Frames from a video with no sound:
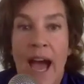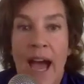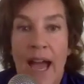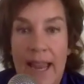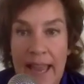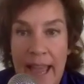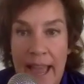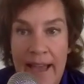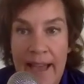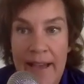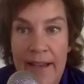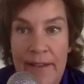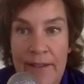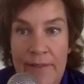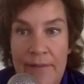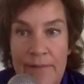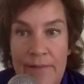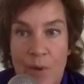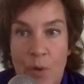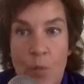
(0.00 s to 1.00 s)
I
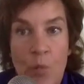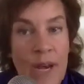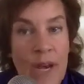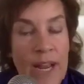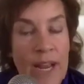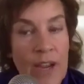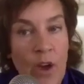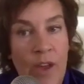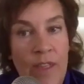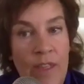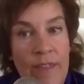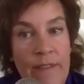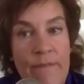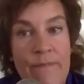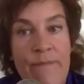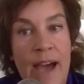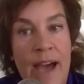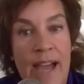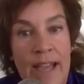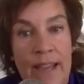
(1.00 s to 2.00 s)
have what I call a
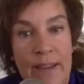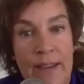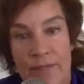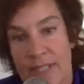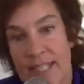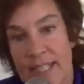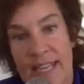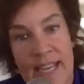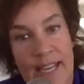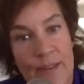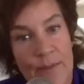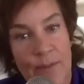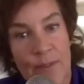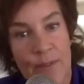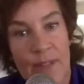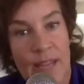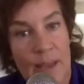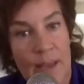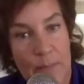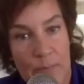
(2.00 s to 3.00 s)
5-day
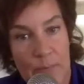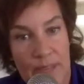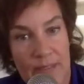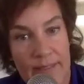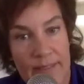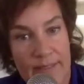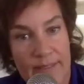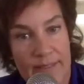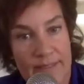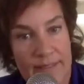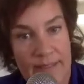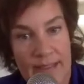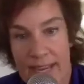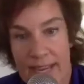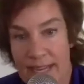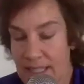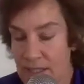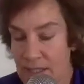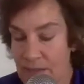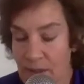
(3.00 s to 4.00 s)
flip,
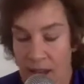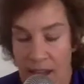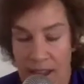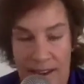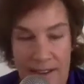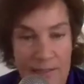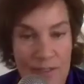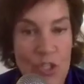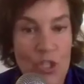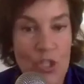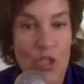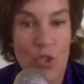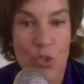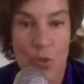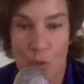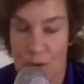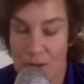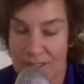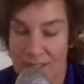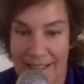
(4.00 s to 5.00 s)
and it's 5
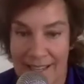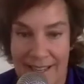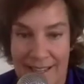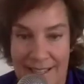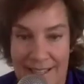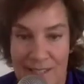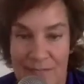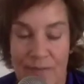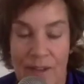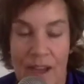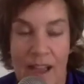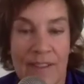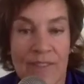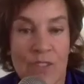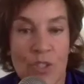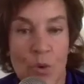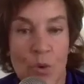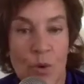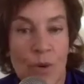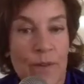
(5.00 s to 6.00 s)
short days,
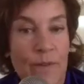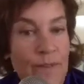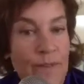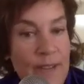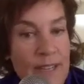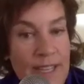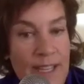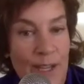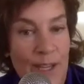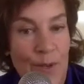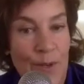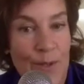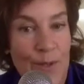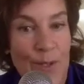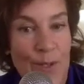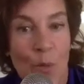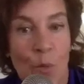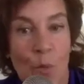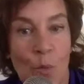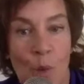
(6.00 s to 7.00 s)
5 short
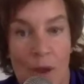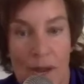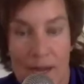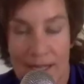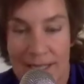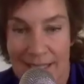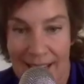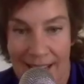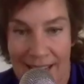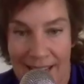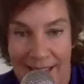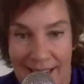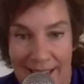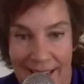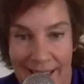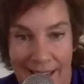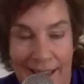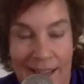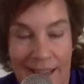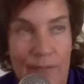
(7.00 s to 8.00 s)
videos, one a
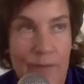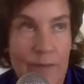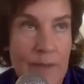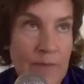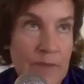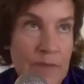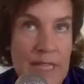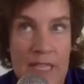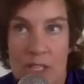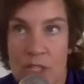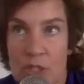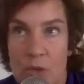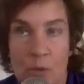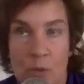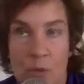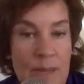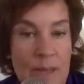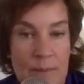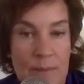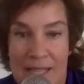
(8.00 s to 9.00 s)
day, 15,
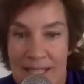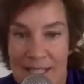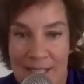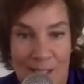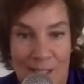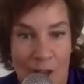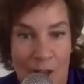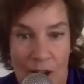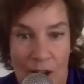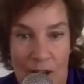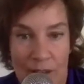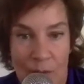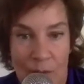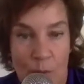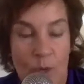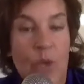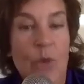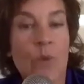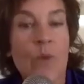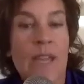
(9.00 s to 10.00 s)
20 minutes
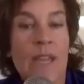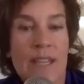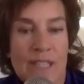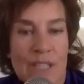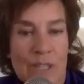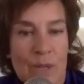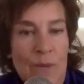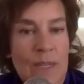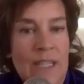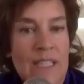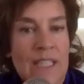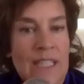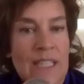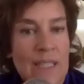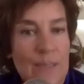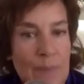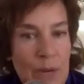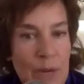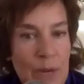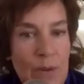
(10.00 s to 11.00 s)
long, where you get to
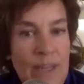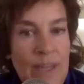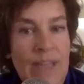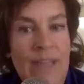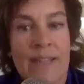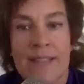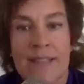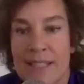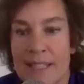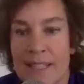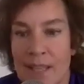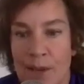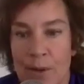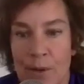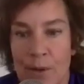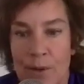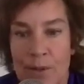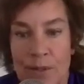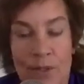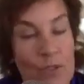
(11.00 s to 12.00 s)

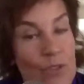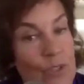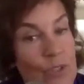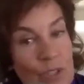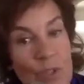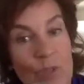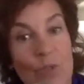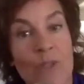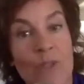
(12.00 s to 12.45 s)
experience those